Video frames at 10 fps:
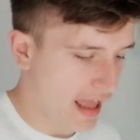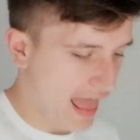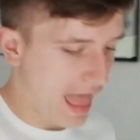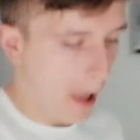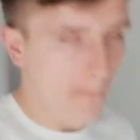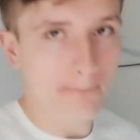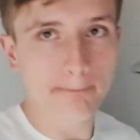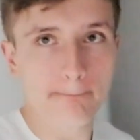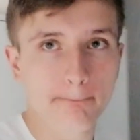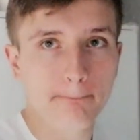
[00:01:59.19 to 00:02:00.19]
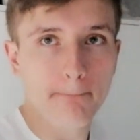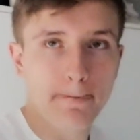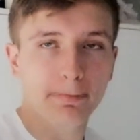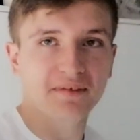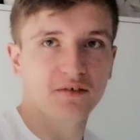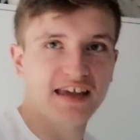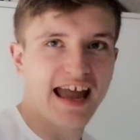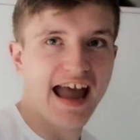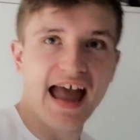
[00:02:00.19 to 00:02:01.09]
Um, so yeah.